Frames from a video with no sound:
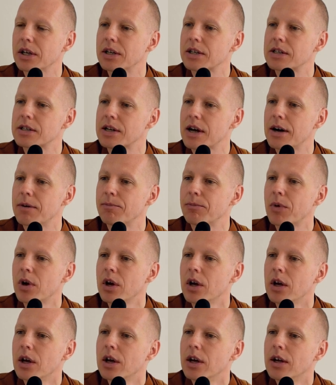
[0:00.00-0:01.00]
It's um,
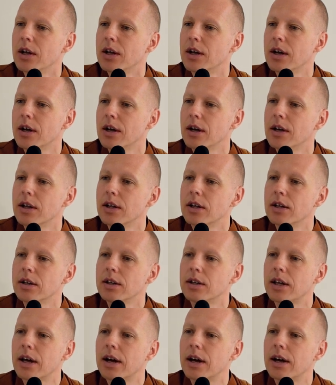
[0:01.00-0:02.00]

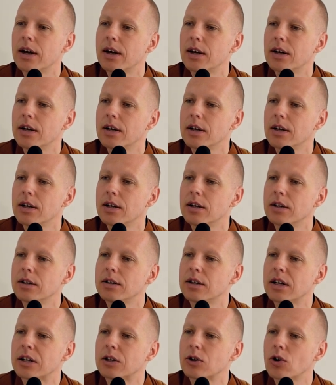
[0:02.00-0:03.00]
the
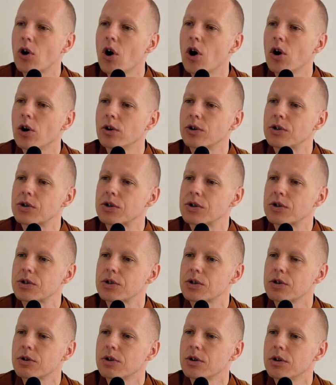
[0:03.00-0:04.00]
the
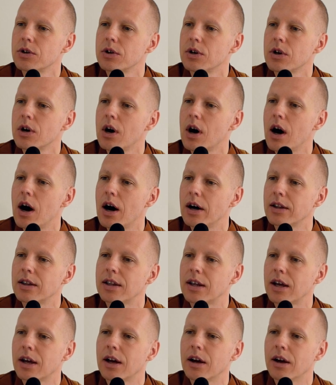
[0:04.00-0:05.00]
thoughts are
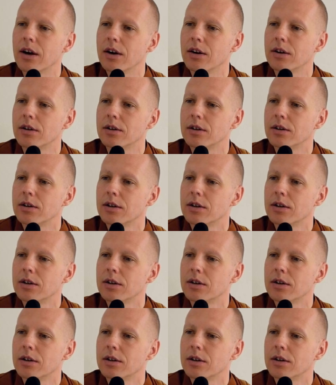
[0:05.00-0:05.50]
there,